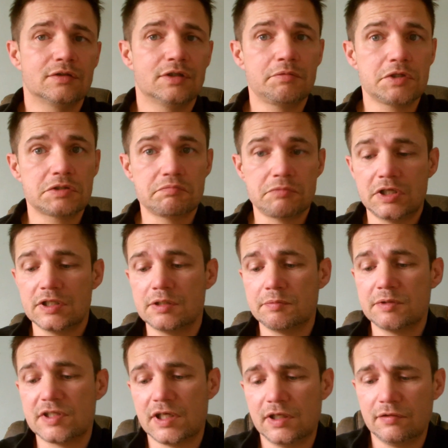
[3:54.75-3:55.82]
there is money to be
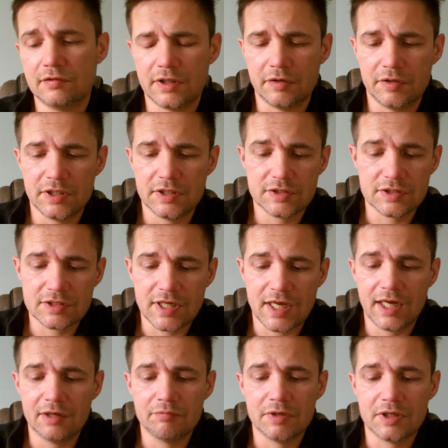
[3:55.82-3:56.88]
saved there, and it's just
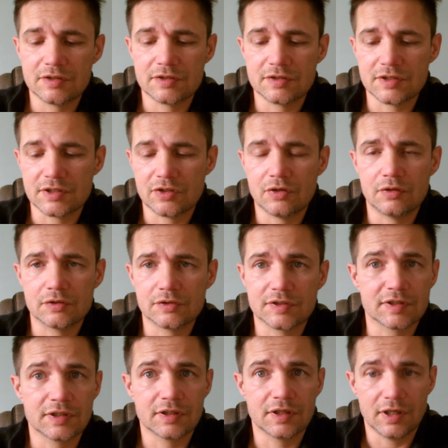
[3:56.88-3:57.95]
how much does it cost
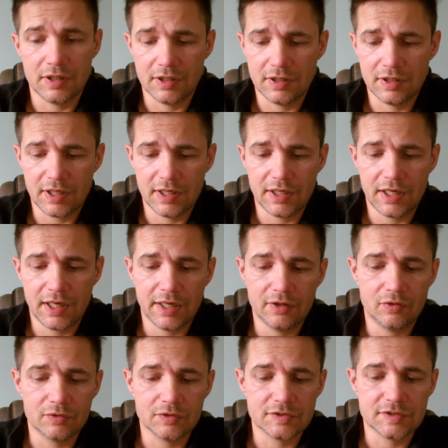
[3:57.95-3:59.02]
and how
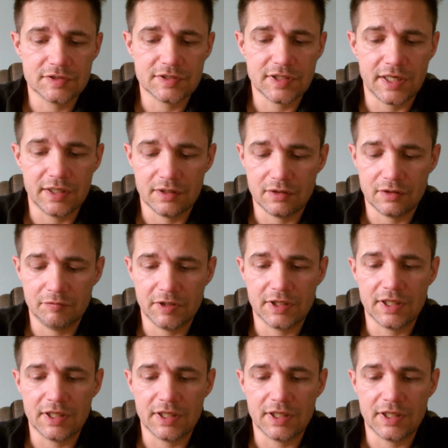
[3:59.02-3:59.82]
long does it take. I mean,